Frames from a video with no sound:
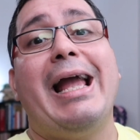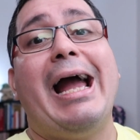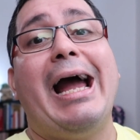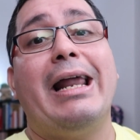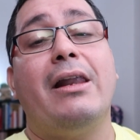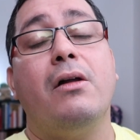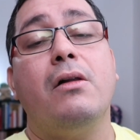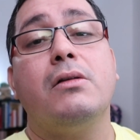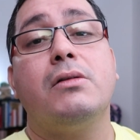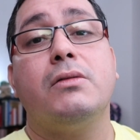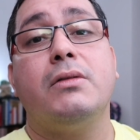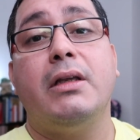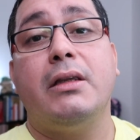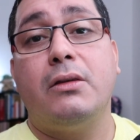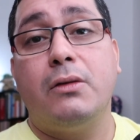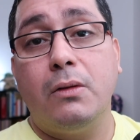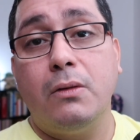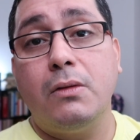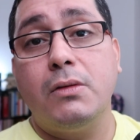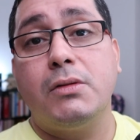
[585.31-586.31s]
and also the
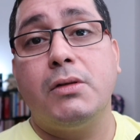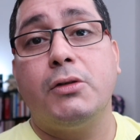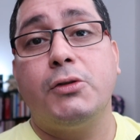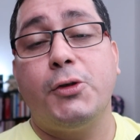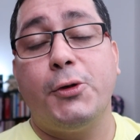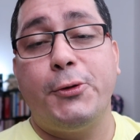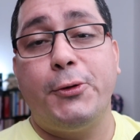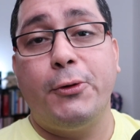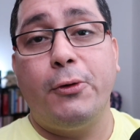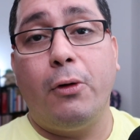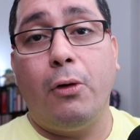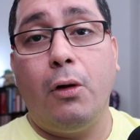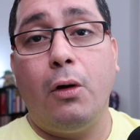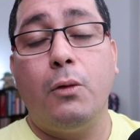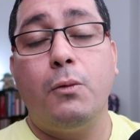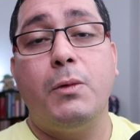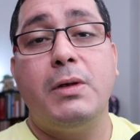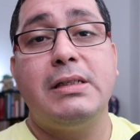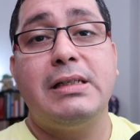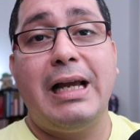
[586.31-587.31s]
tools so you
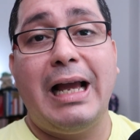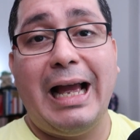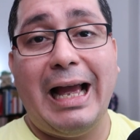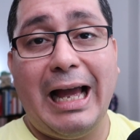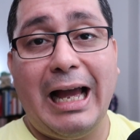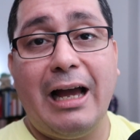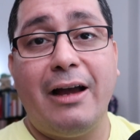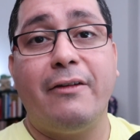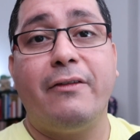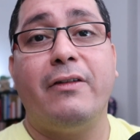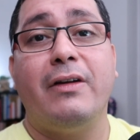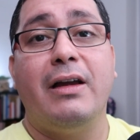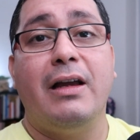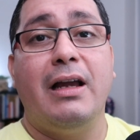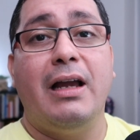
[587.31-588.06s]
always have